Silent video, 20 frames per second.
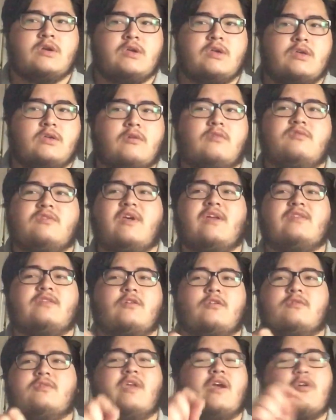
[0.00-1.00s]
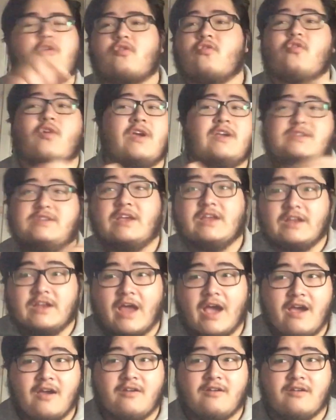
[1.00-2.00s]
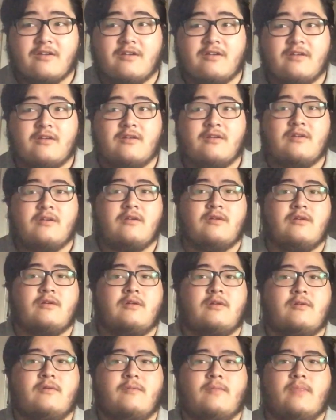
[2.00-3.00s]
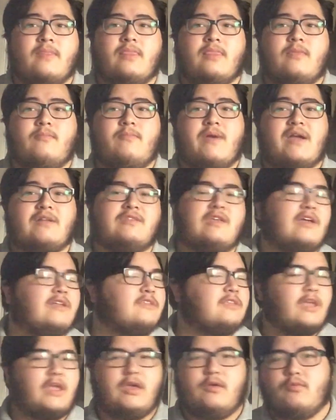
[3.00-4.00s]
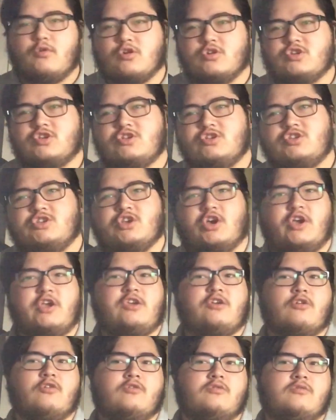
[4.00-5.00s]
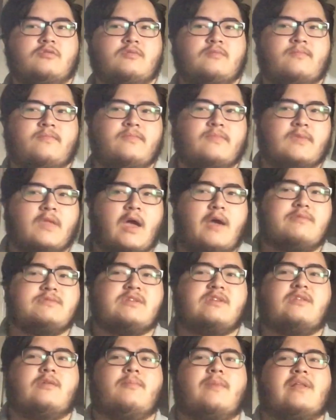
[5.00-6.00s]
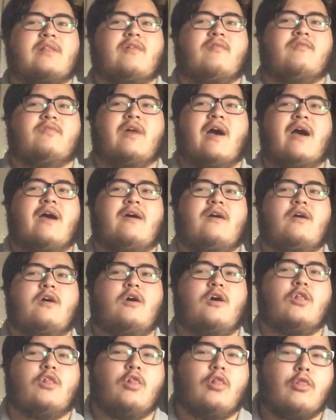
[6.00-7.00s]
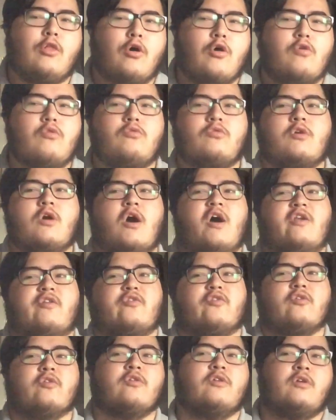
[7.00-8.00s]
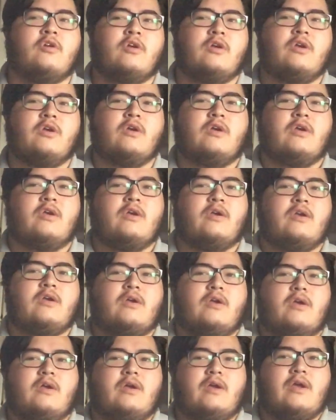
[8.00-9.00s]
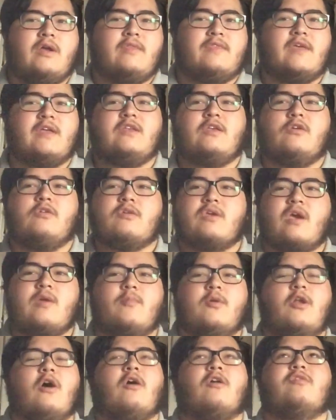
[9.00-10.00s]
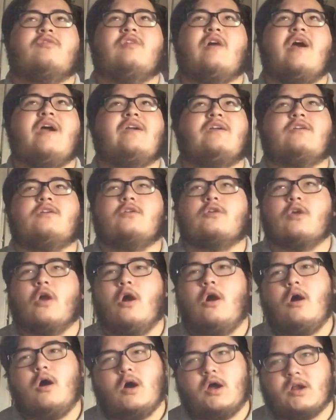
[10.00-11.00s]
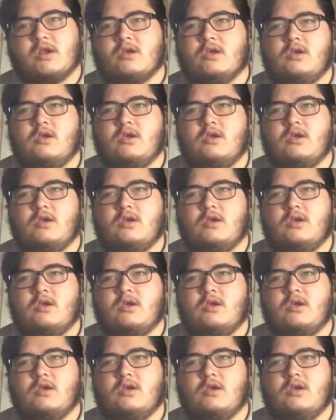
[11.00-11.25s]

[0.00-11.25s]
You think they're crazy now? Back then they were psycho. I was in the middle of that, alone, Connor. And then you came along, thank God.